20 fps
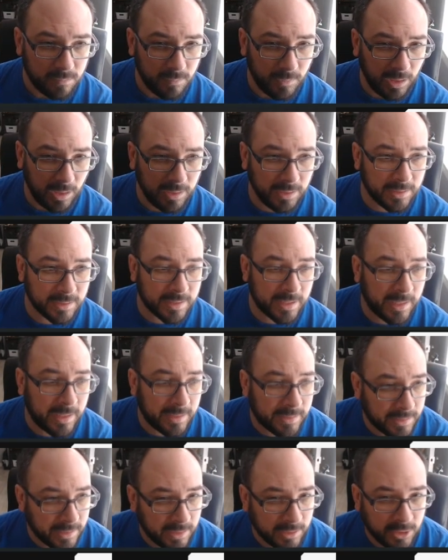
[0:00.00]
Let's
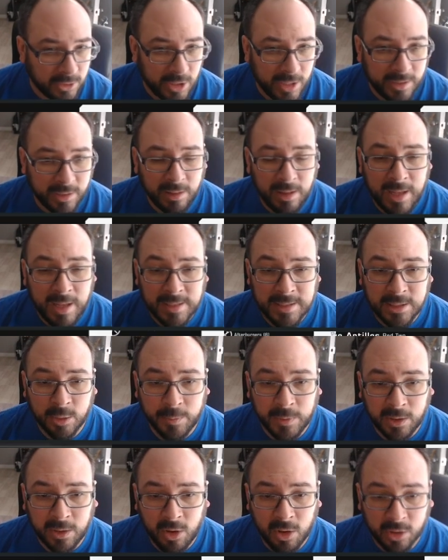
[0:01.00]
get Jan to last a
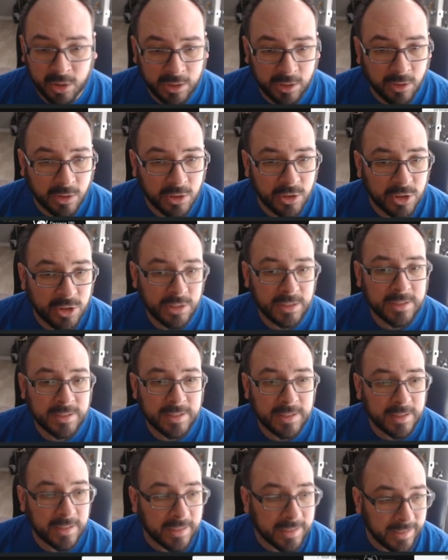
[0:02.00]
little bit longer here because she is
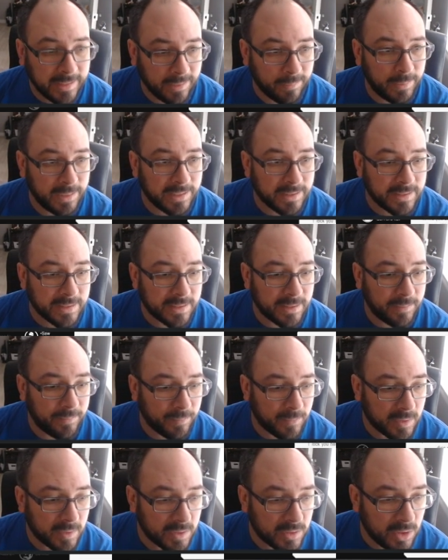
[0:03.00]
the key piece.
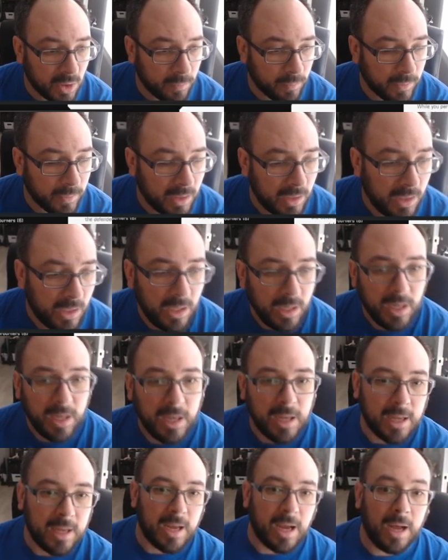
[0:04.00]
So,
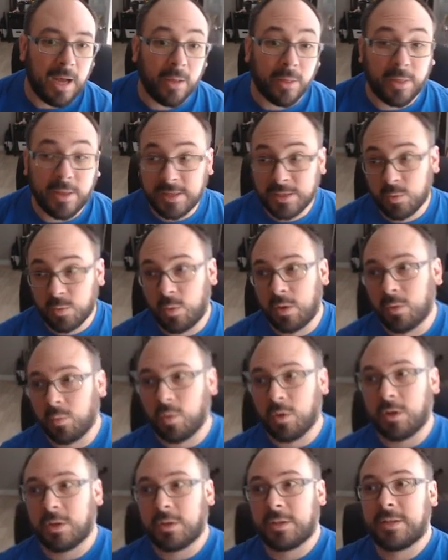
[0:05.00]
how this one
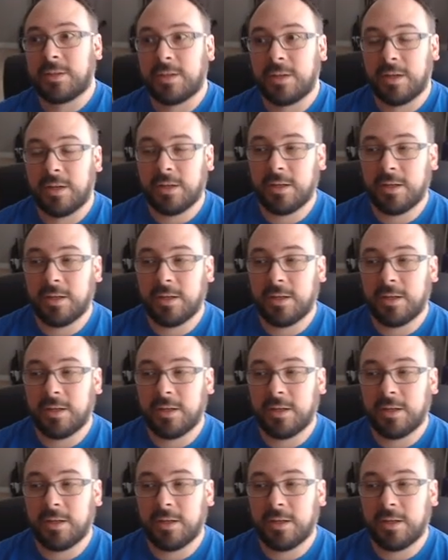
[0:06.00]
works.